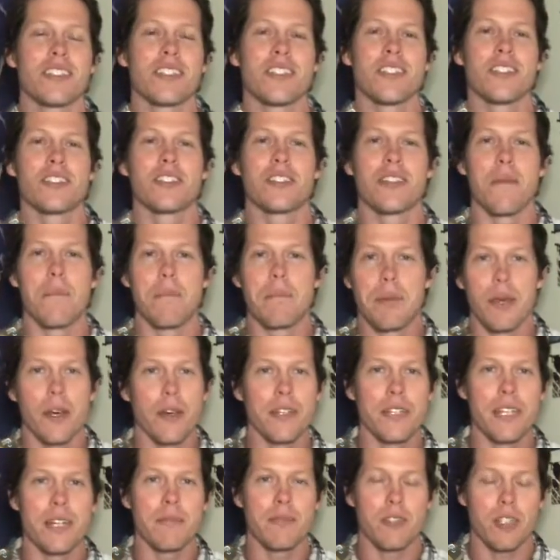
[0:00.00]
There's the
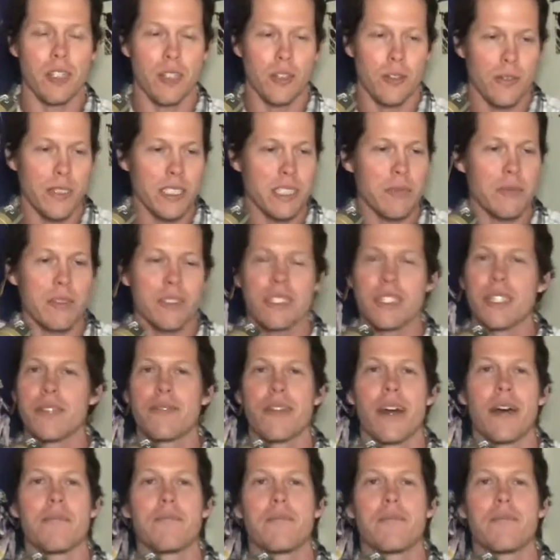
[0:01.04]
build up to Christmas Eve.